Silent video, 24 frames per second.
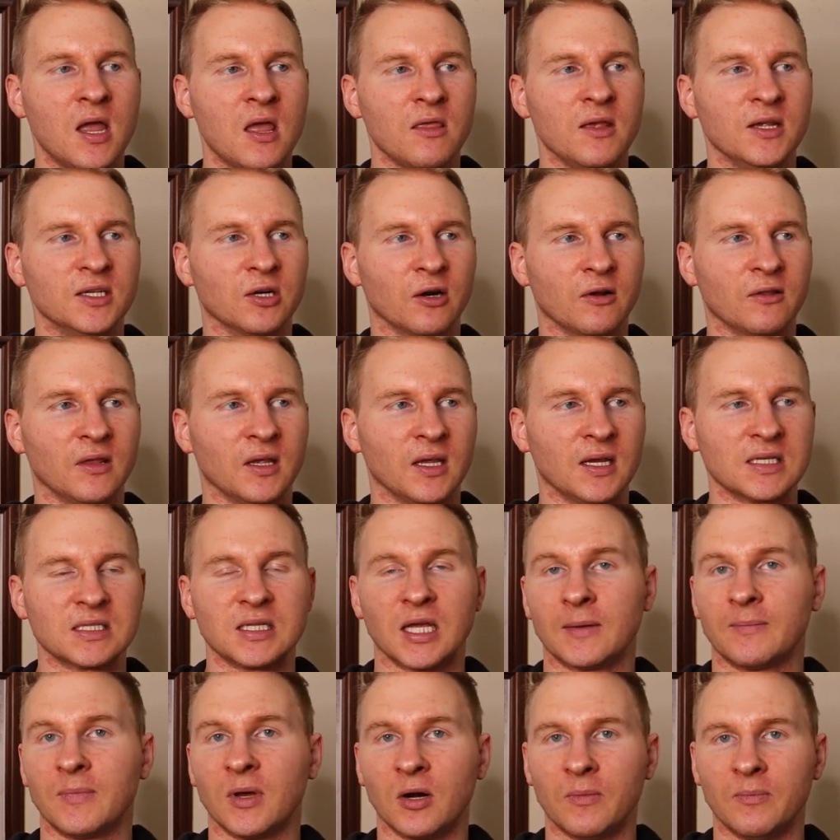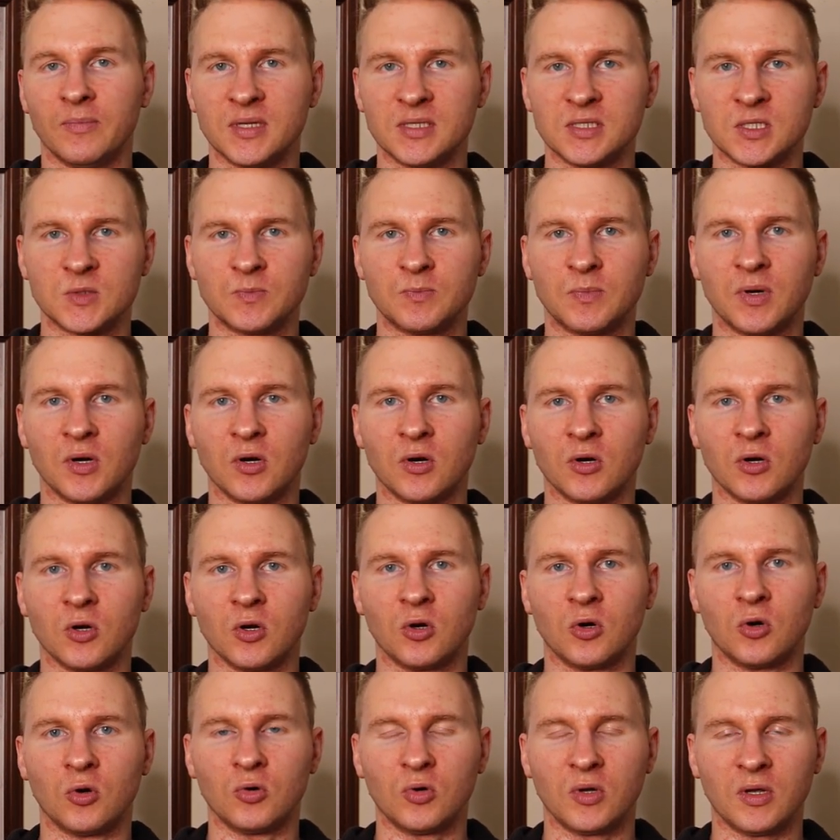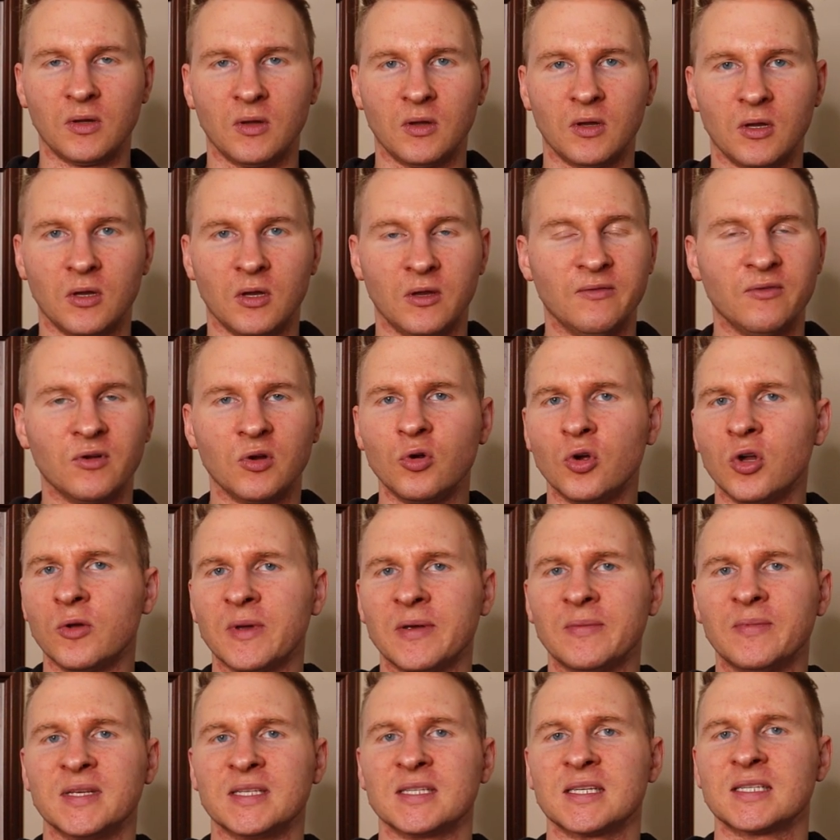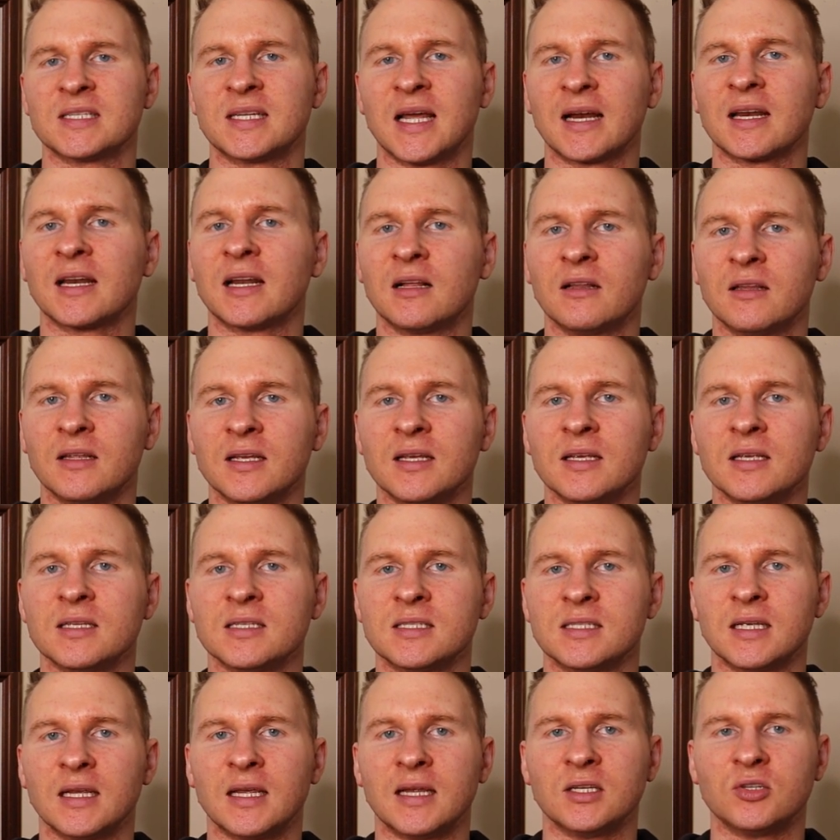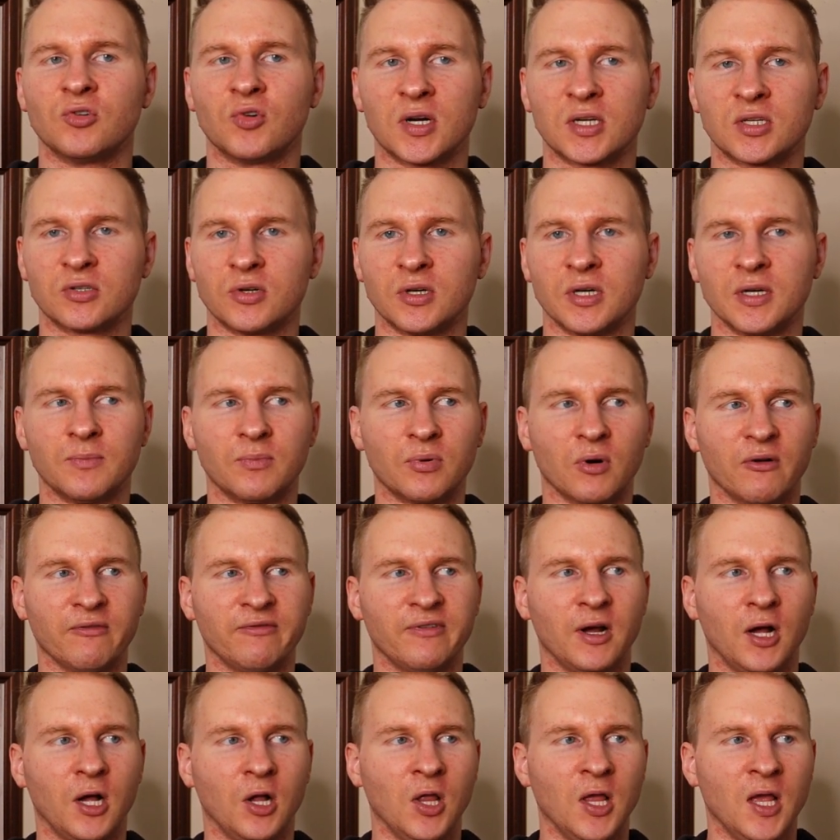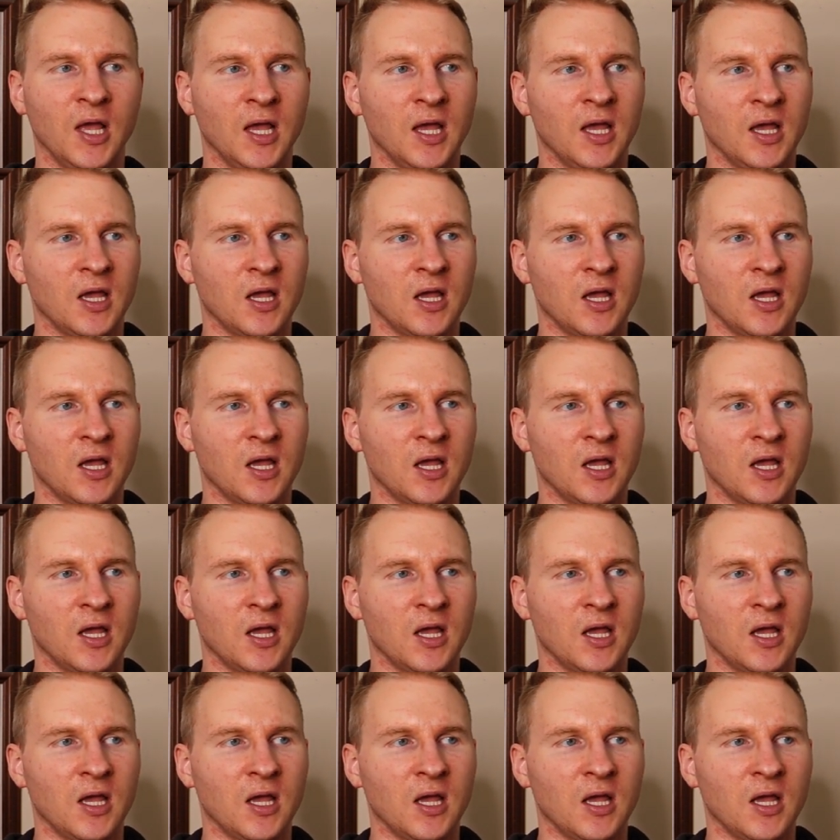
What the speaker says: these are things like Better Business Bureau. Even Google My Business technically is a directory profile.